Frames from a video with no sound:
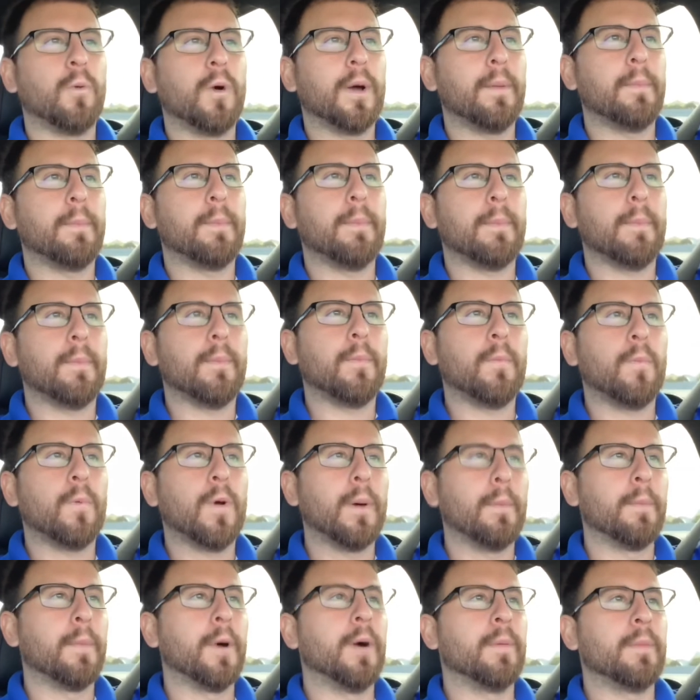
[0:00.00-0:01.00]

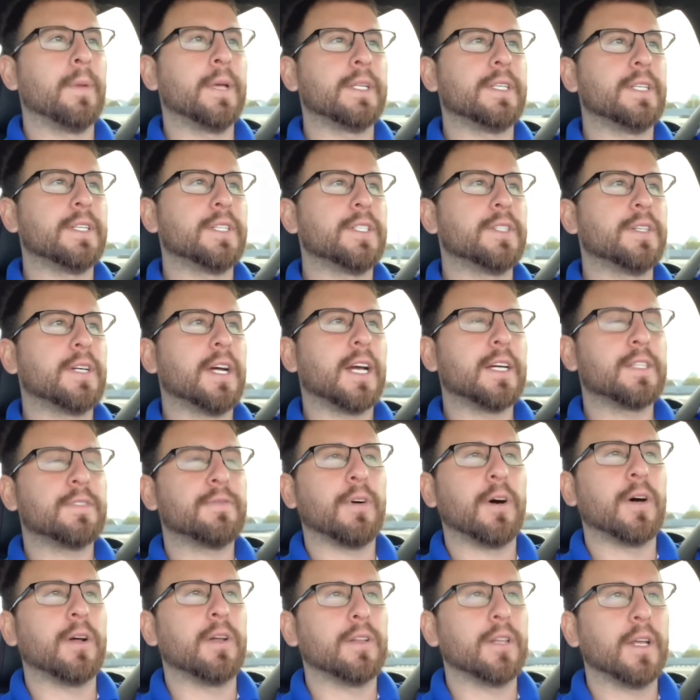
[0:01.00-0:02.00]
What moment did you guys
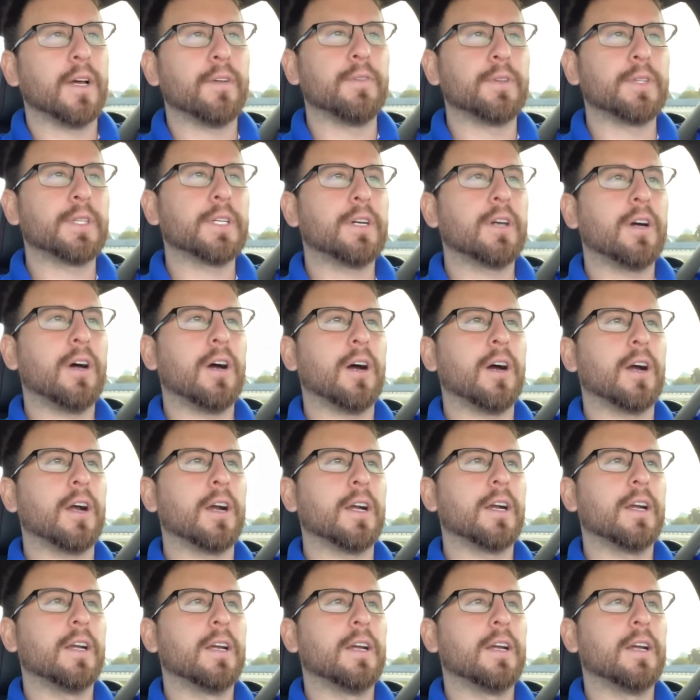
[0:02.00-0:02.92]
fall in love with the car?